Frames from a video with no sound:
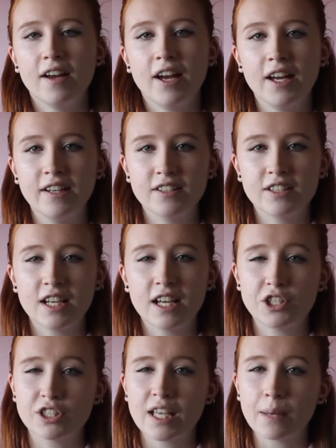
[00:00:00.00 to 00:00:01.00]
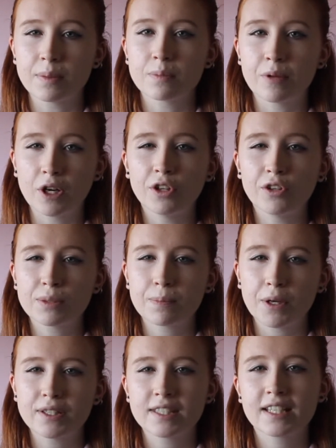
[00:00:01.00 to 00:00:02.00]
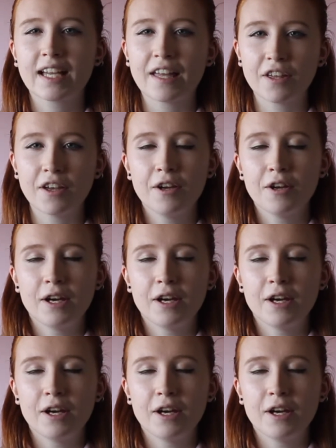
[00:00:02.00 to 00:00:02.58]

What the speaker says: And it just helps bring all those points together.